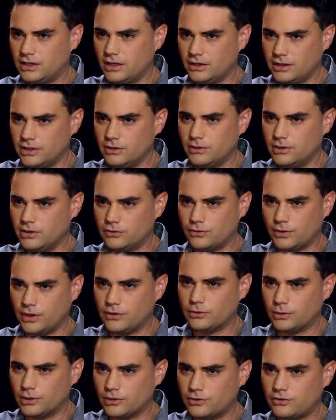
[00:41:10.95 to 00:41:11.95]
killing you and his
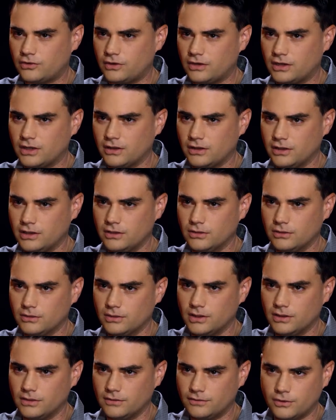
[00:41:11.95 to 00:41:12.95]
friends were interested in killing
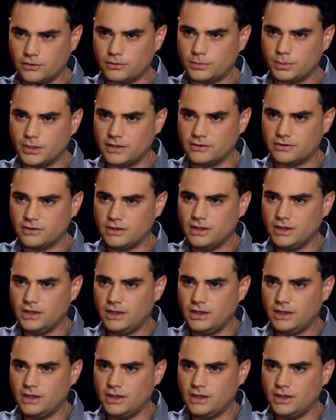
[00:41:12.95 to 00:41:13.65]
you in the first place.